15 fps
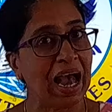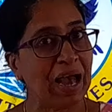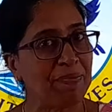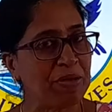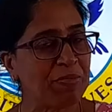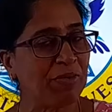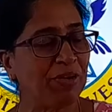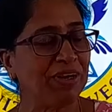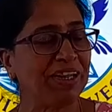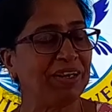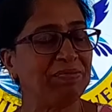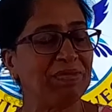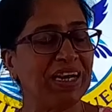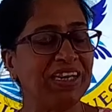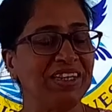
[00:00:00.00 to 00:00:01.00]
Happy
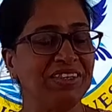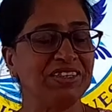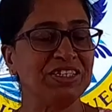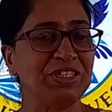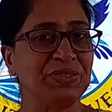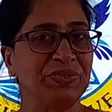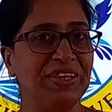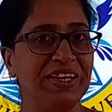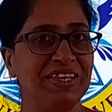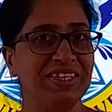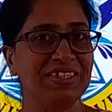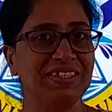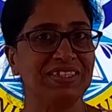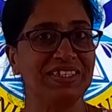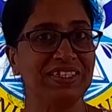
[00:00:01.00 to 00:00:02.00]
morning, my dear
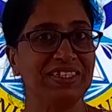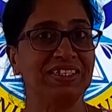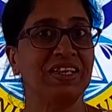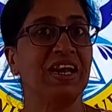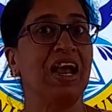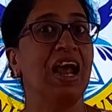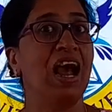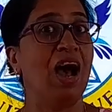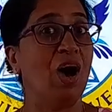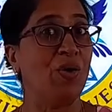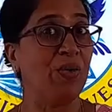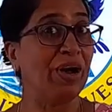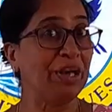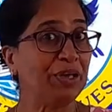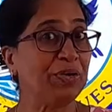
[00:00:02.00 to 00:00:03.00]
students.
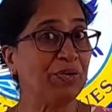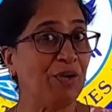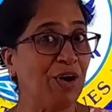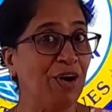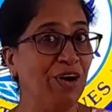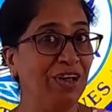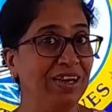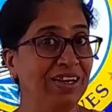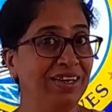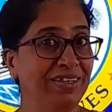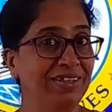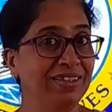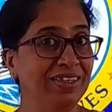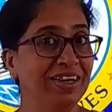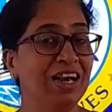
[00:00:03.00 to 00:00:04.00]
How are you
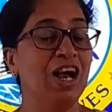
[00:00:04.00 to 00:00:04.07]
all?